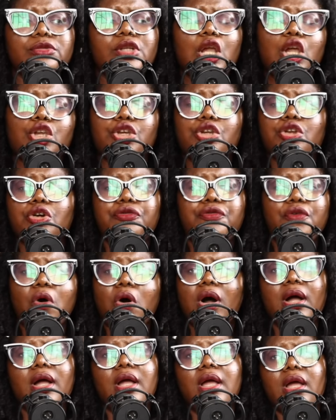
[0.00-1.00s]
you know,
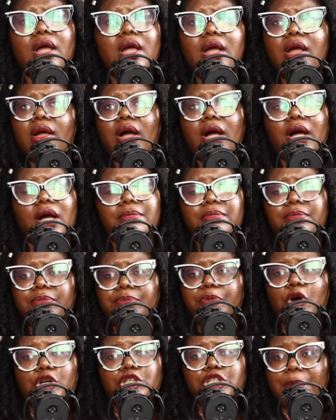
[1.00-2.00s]
for um,
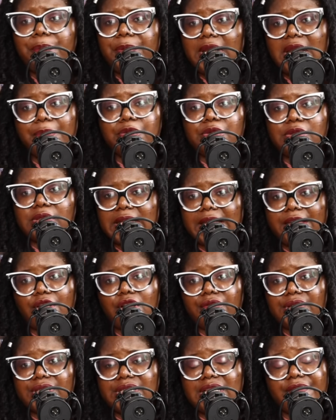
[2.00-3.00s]
Portia being able to take care
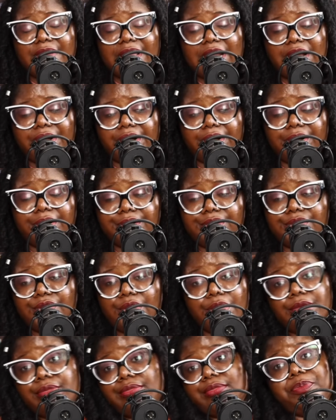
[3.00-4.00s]
of herself and her girls.
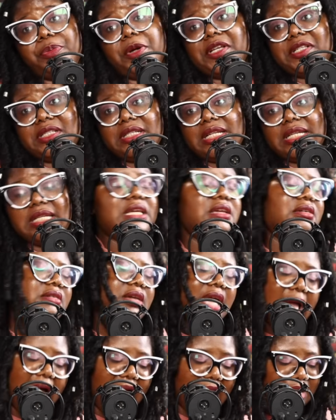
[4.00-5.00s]
So personally,
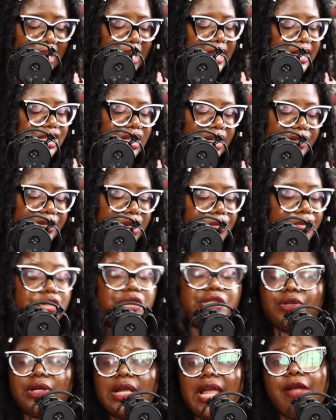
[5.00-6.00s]
I think he deserves
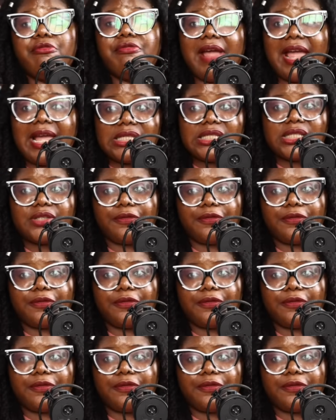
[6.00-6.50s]
a raise,